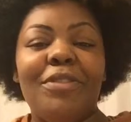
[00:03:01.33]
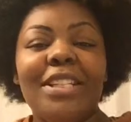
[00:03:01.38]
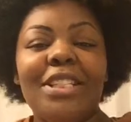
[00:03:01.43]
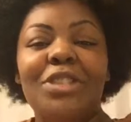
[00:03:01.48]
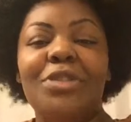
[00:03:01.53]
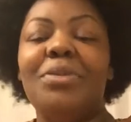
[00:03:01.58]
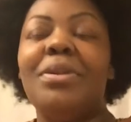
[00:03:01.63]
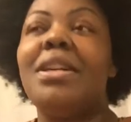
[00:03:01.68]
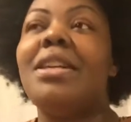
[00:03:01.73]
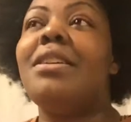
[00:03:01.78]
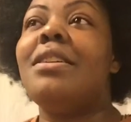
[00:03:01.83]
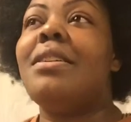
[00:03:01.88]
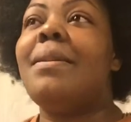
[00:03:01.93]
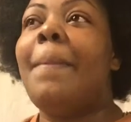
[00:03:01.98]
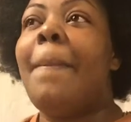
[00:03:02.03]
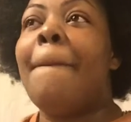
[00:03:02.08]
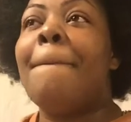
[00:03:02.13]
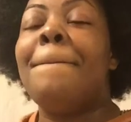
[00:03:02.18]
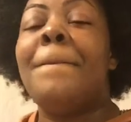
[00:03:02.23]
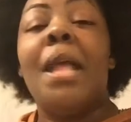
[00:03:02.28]
We went to
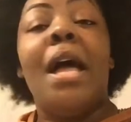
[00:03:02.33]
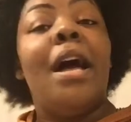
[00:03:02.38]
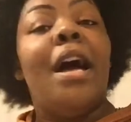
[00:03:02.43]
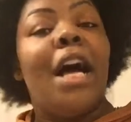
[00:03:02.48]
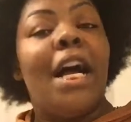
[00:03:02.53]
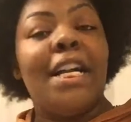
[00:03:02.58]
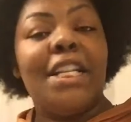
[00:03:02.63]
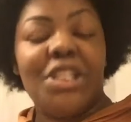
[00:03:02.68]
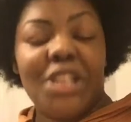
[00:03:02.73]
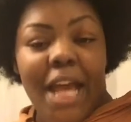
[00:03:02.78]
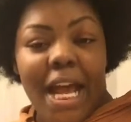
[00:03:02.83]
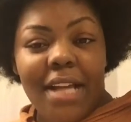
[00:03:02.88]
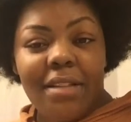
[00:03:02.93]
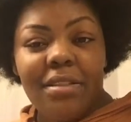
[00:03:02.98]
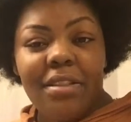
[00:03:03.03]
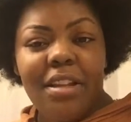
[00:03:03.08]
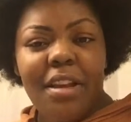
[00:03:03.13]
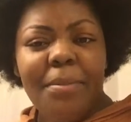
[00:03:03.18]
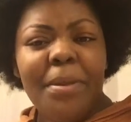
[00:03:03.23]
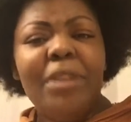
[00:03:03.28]
a
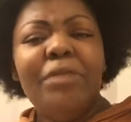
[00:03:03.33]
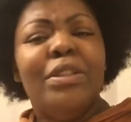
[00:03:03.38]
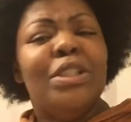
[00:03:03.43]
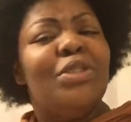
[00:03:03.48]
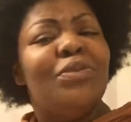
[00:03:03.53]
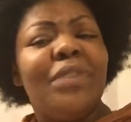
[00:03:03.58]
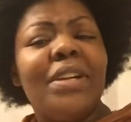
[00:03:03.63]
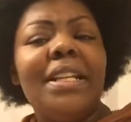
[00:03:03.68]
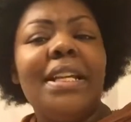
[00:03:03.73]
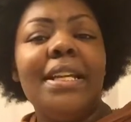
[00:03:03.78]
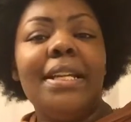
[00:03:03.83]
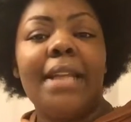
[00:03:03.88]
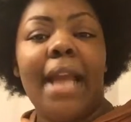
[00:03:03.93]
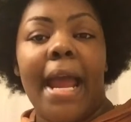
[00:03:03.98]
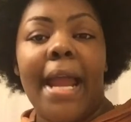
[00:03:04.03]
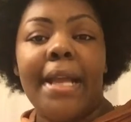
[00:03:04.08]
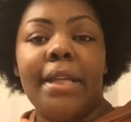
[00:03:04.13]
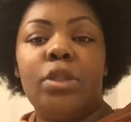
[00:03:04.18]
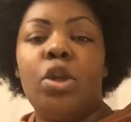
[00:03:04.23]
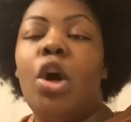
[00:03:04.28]
jazz club. It was really
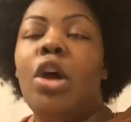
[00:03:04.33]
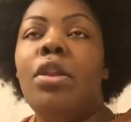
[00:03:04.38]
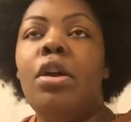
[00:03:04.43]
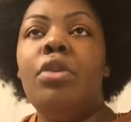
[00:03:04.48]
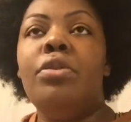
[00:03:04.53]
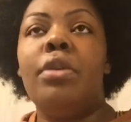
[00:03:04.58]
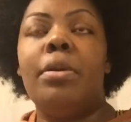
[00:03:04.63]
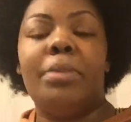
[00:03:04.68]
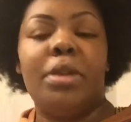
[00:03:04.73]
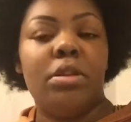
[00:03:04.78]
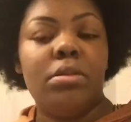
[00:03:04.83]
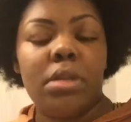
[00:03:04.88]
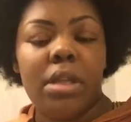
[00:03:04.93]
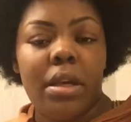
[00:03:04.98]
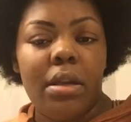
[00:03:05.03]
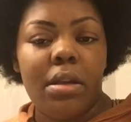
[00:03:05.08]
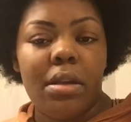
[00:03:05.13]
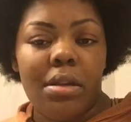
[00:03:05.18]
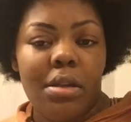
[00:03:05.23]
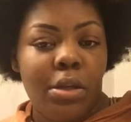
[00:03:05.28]
nice, although the
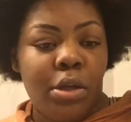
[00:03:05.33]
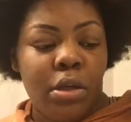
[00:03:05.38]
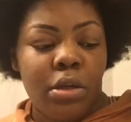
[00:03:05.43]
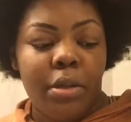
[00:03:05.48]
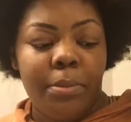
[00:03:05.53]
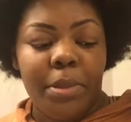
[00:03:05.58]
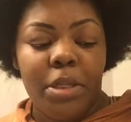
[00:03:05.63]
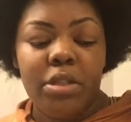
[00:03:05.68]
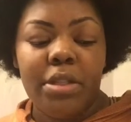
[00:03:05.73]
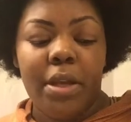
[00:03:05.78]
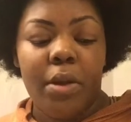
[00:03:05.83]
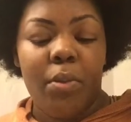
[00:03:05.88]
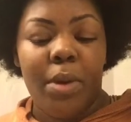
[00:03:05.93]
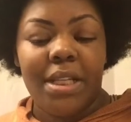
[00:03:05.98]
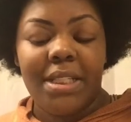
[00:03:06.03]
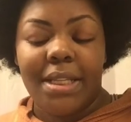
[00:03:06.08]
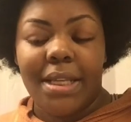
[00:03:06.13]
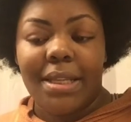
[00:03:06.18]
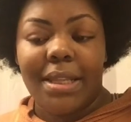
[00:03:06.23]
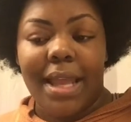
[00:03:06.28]
music, the music
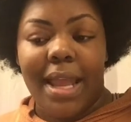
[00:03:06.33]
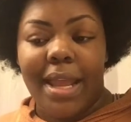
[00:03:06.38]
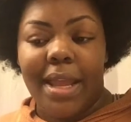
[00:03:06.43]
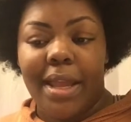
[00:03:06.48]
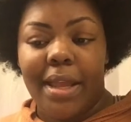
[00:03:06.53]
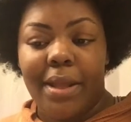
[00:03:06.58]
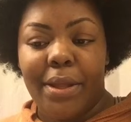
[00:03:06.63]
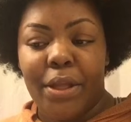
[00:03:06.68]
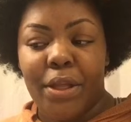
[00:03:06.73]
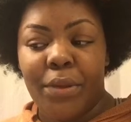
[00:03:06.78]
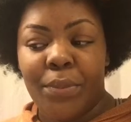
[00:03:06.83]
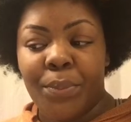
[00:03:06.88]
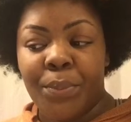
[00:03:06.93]
wasn't like